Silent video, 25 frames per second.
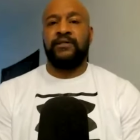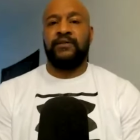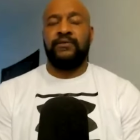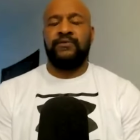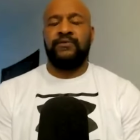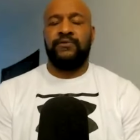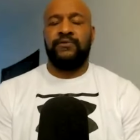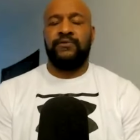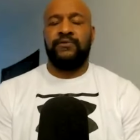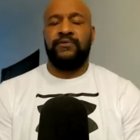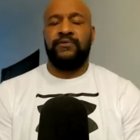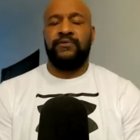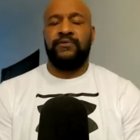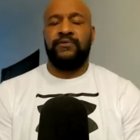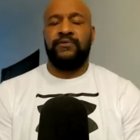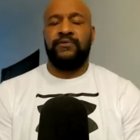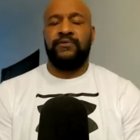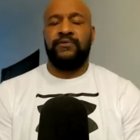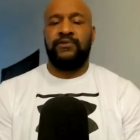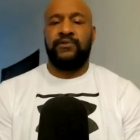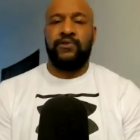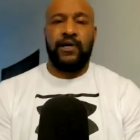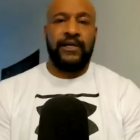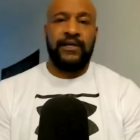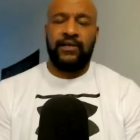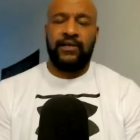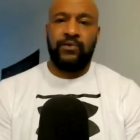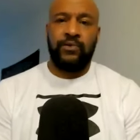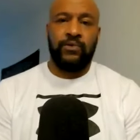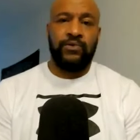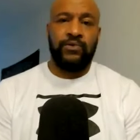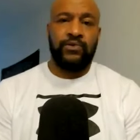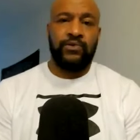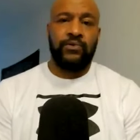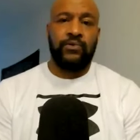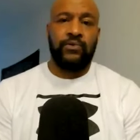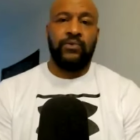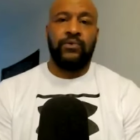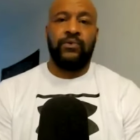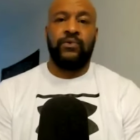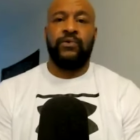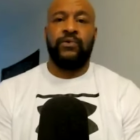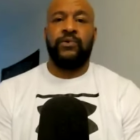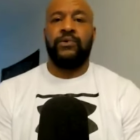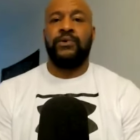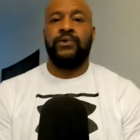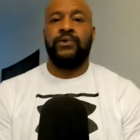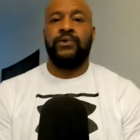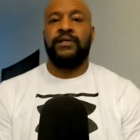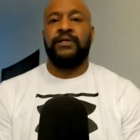of trying to get through
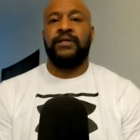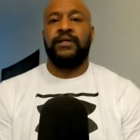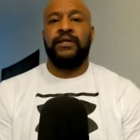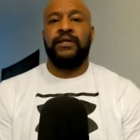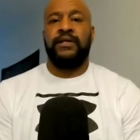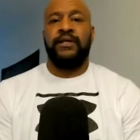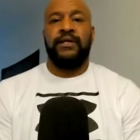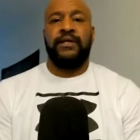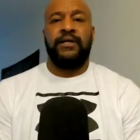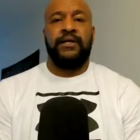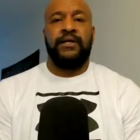school and